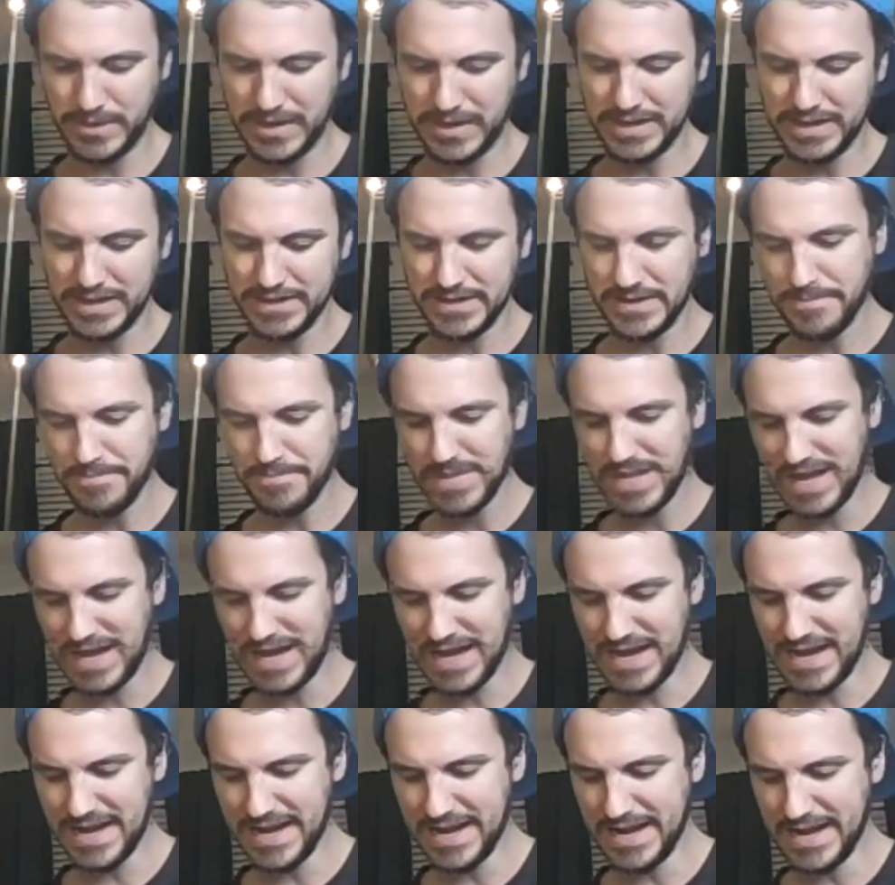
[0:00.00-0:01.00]
But
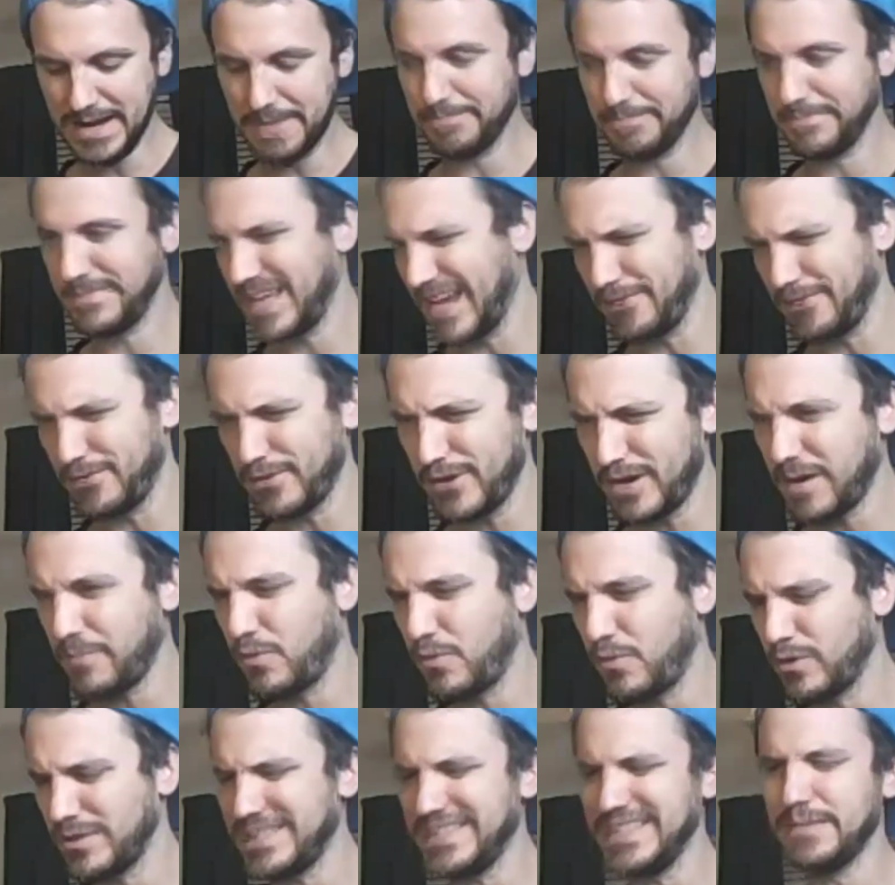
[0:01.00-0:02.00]
yeah, if you're on a
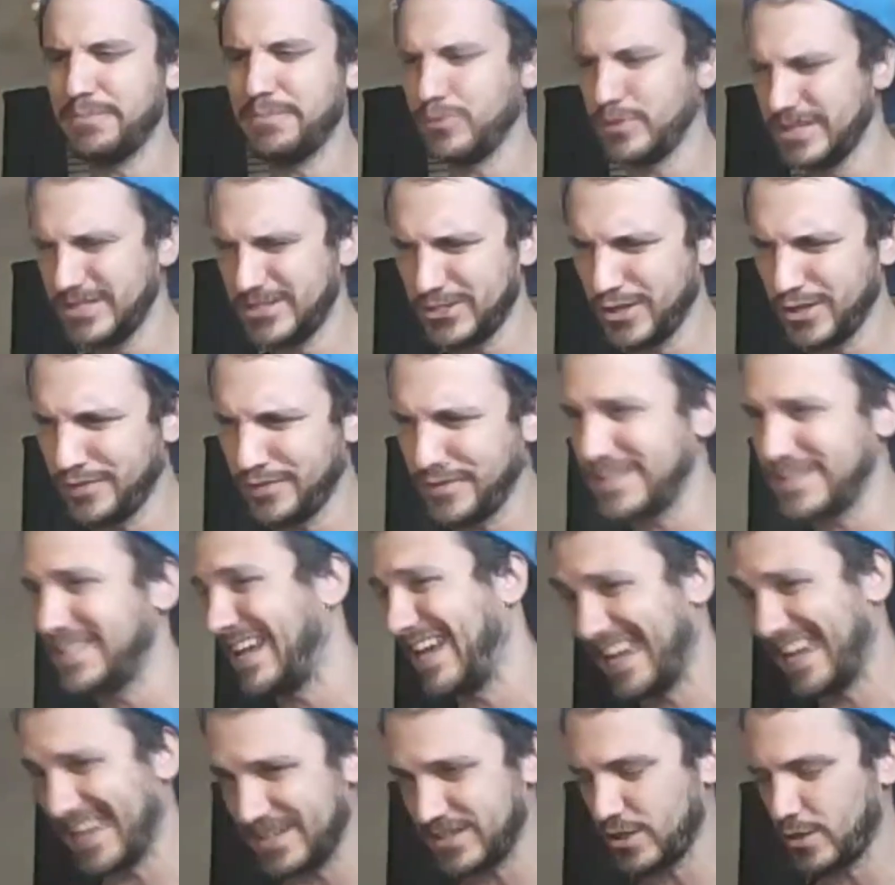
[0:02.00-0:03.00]
more slippery surface
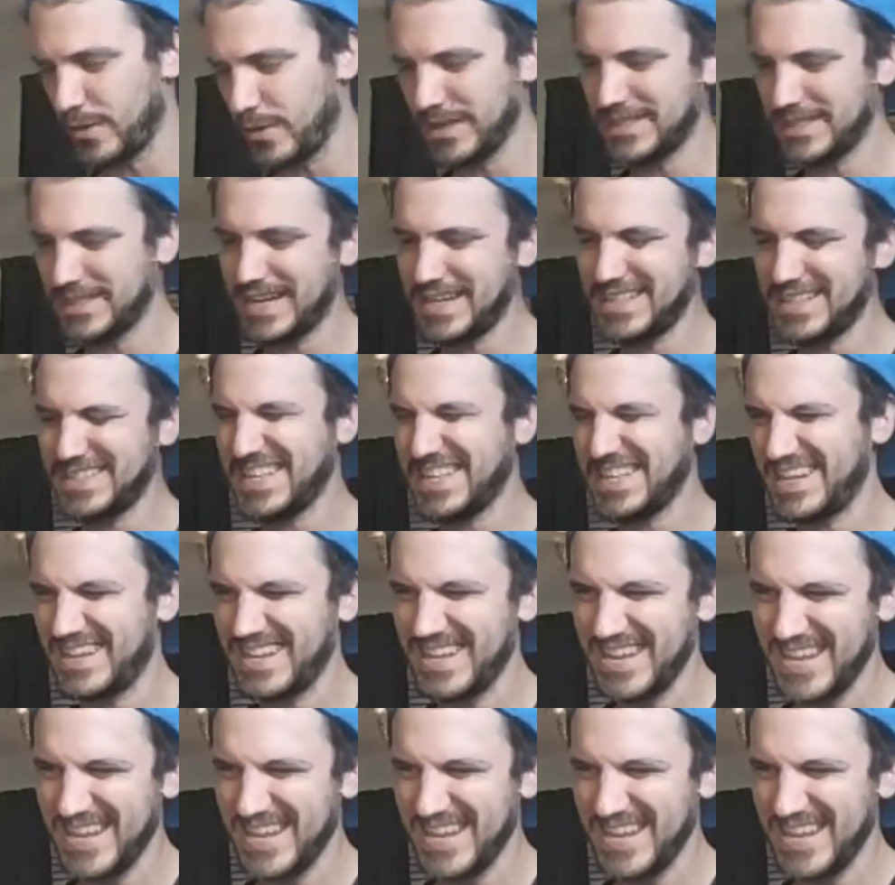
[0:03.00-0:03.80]
and going side to side,